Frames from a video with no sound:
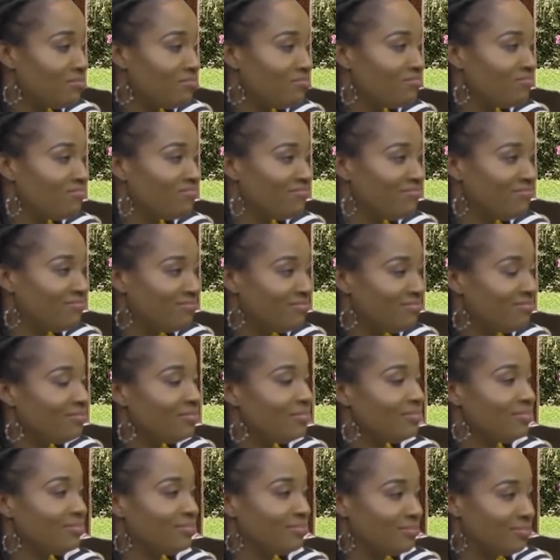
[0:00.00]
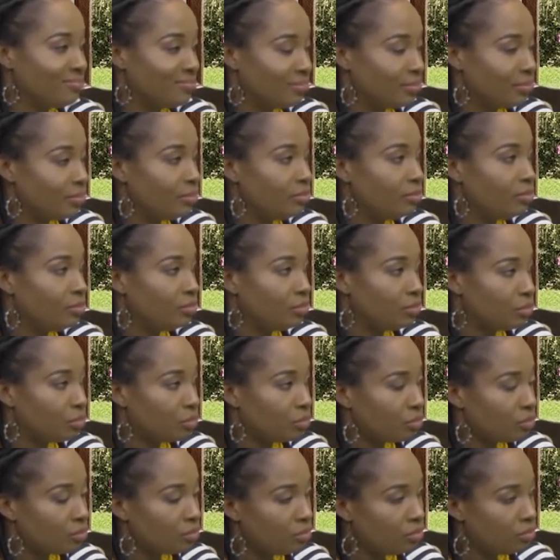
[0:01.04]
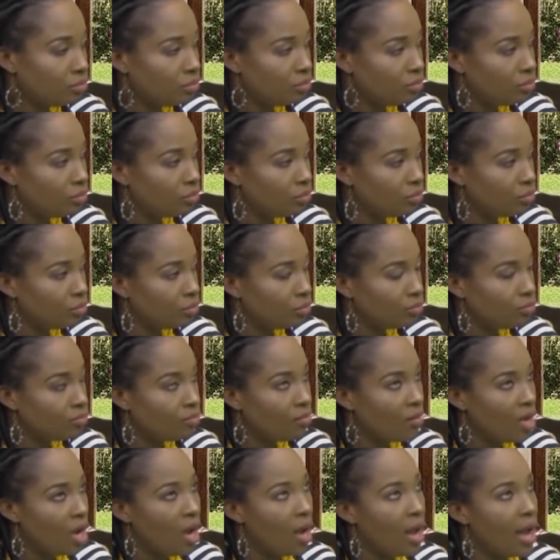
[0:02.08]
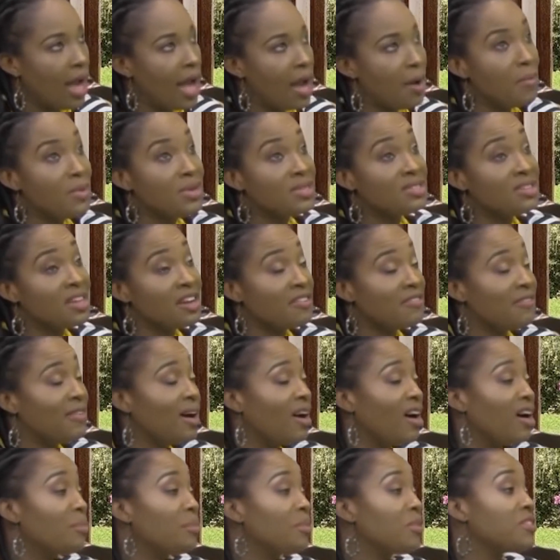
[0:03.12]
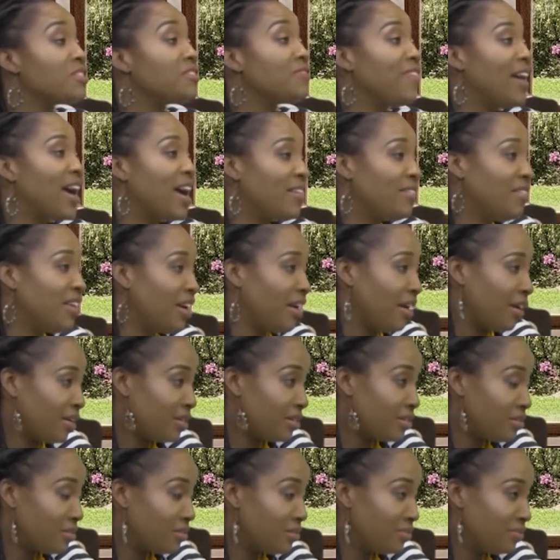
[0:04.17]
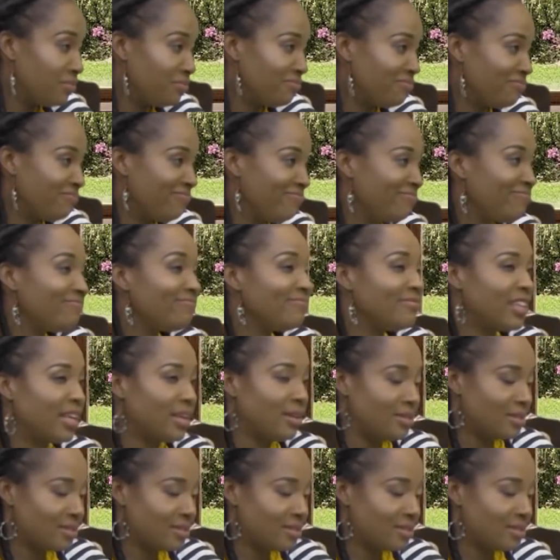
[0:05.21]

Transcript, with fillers: My God. So how long were you in prison for? I was there for almost five years. Wow.